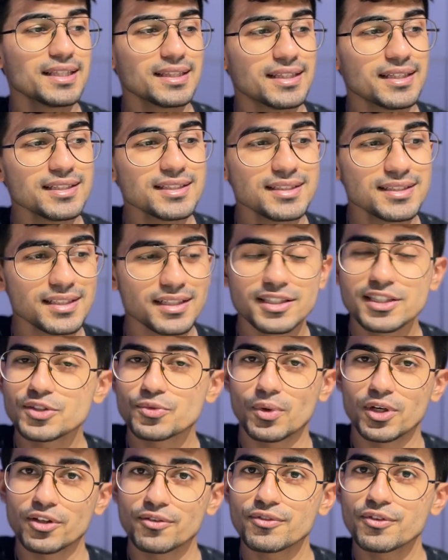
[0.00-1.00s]
this is
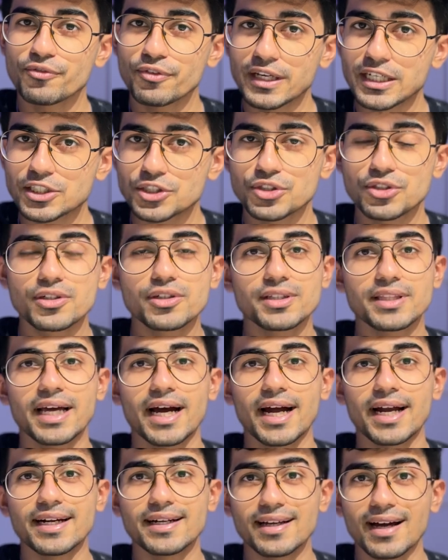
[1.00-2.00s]
one of the features
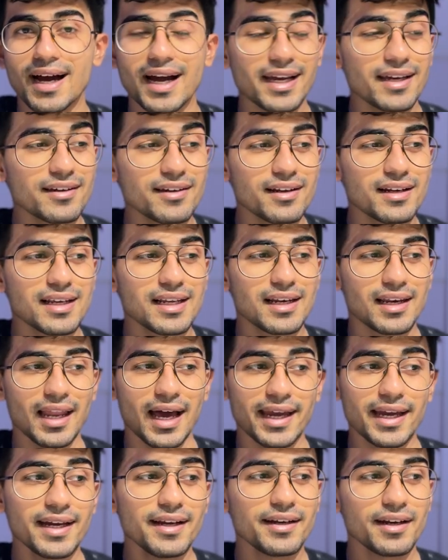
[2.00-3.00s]
that I really
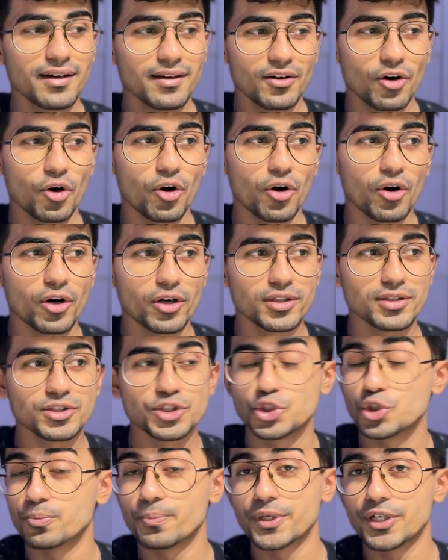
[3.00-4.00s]
liked on
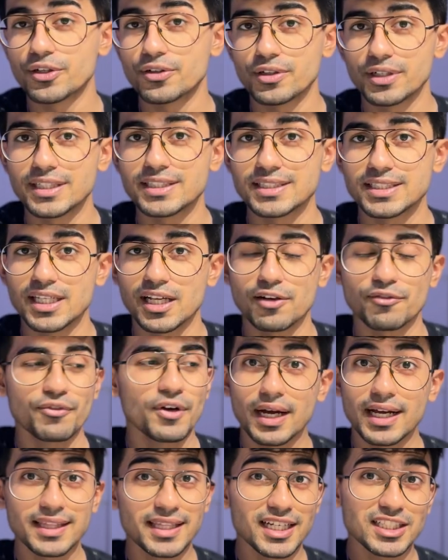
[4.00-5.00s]
Jupiter itself.
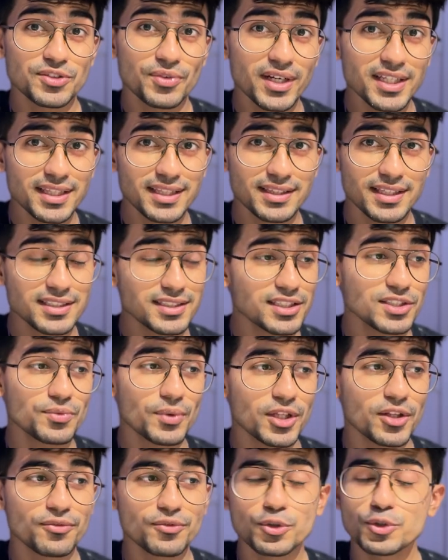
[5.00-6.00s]
And that's why this is
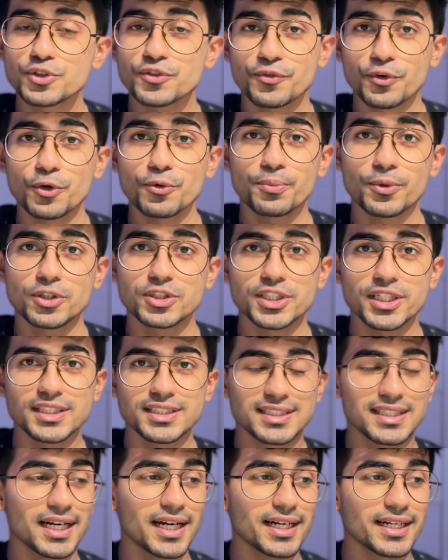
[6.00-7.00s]
one of those few
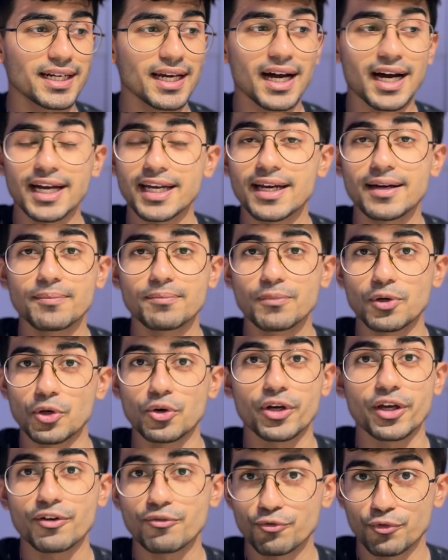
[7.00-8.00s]
projects that I am
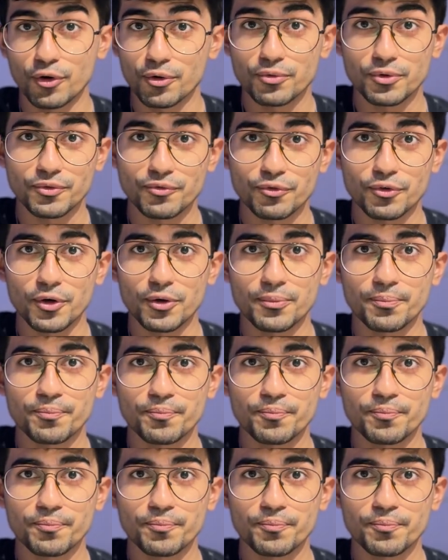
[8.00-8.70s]
looking forward for.